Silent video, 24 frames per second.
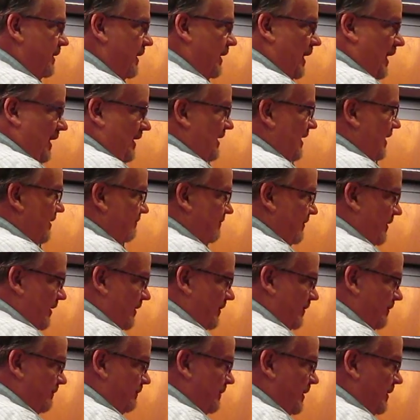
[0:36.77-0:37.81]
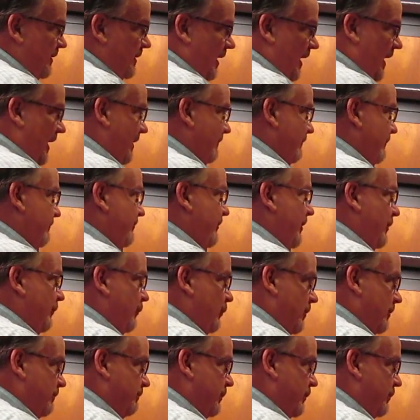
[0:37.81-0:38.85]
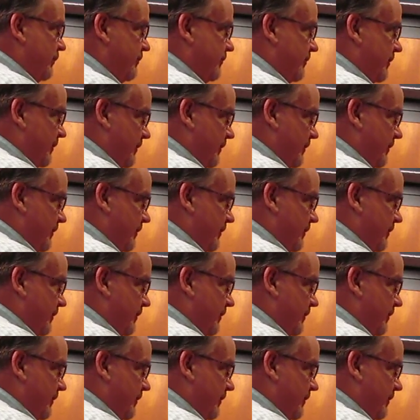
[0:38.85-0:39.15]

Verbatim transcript: I can't find it. I haven't found one person.